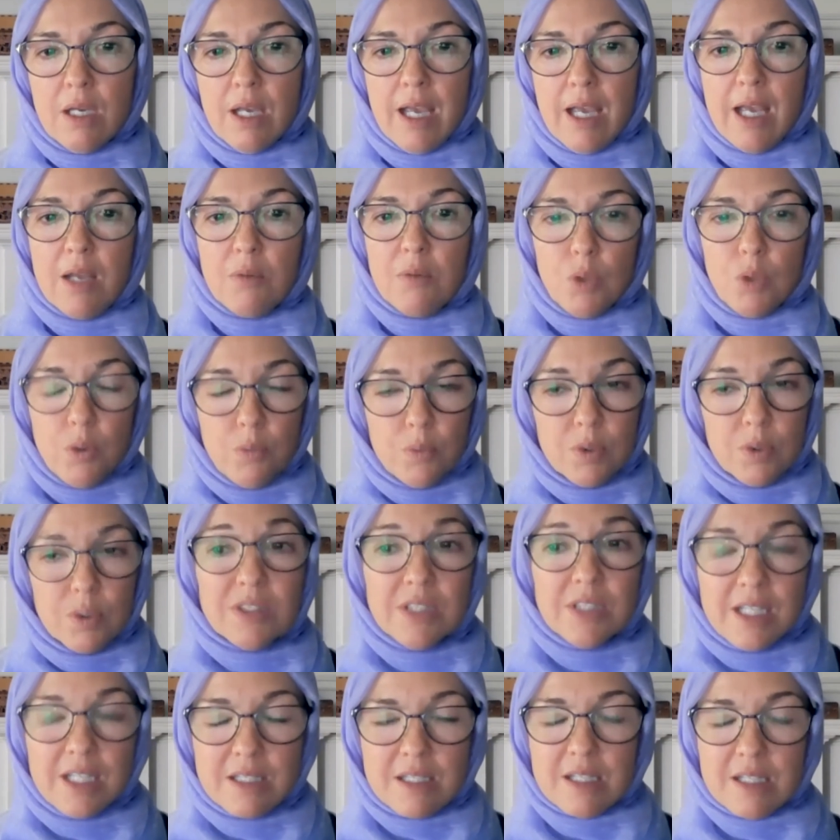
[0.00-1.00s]
and we will
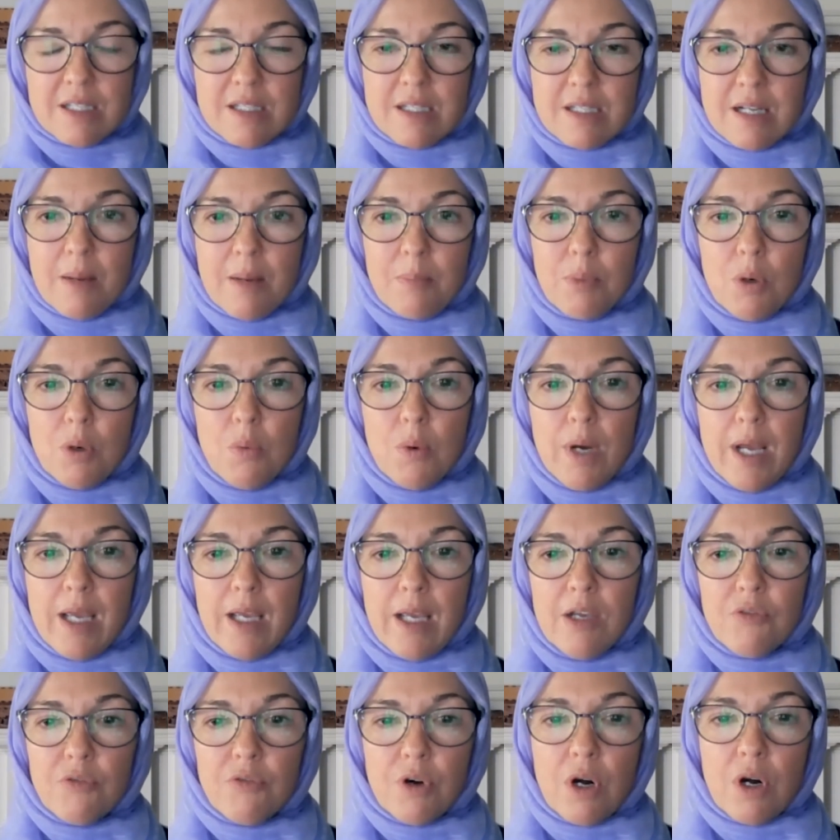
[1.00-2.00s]
need to step
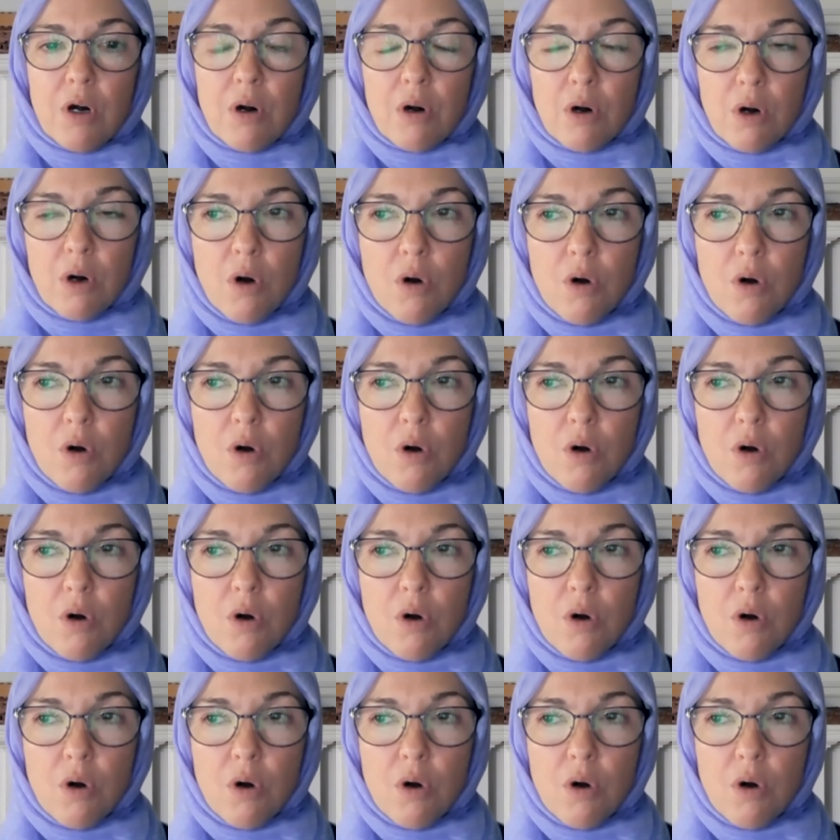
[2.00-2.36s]
away for our